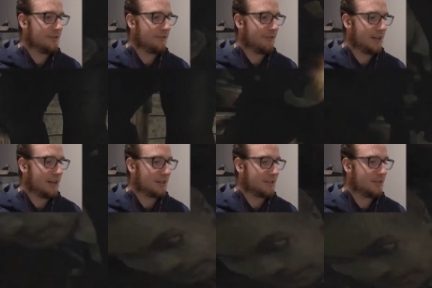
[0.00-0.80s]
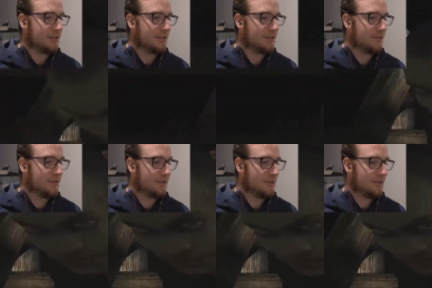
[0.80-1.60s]
Fuck.
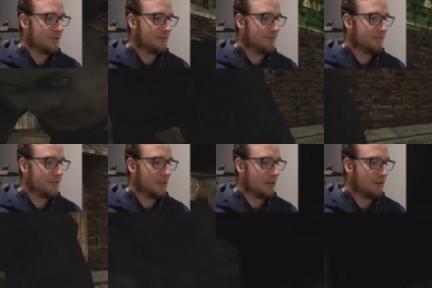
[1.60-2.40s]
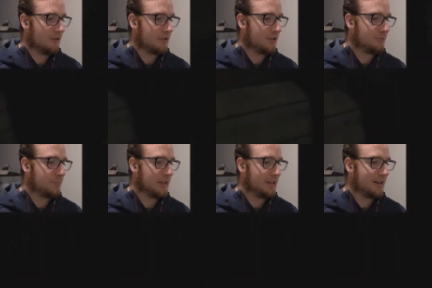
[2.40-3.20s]
No, and you're
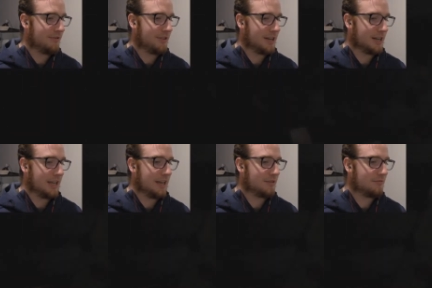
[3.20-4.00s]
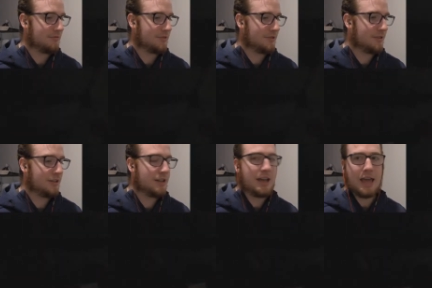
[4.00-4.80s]
big enough that I
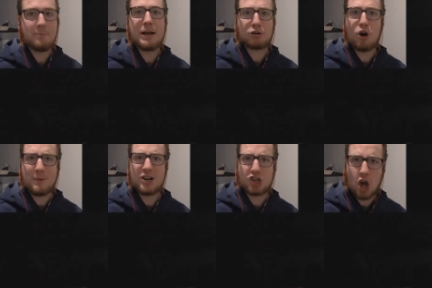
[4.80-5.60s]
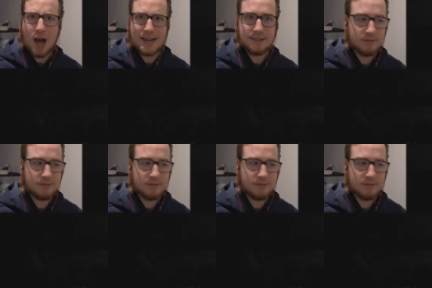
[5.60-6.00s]
can't. And my crowbar's gone!